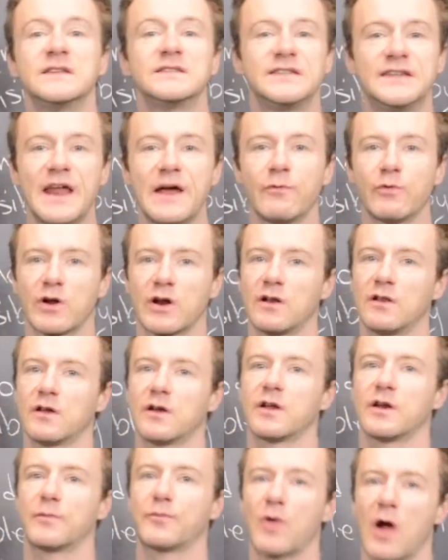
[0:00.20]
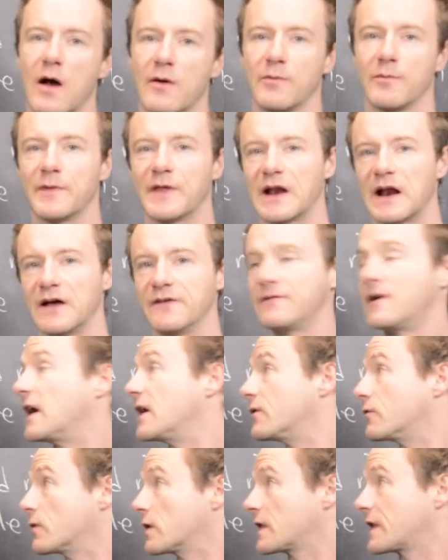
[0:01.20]
Today we're going to look at a problem that I
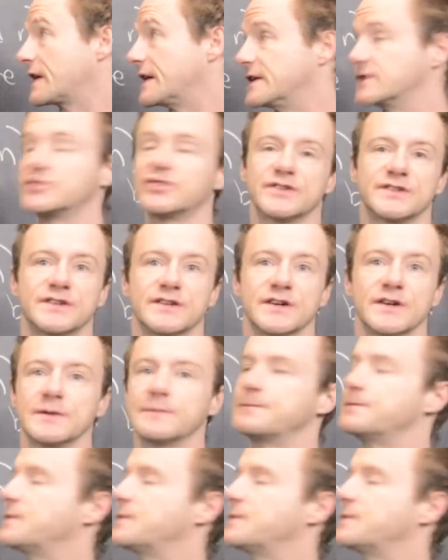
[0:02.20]
find really interesting.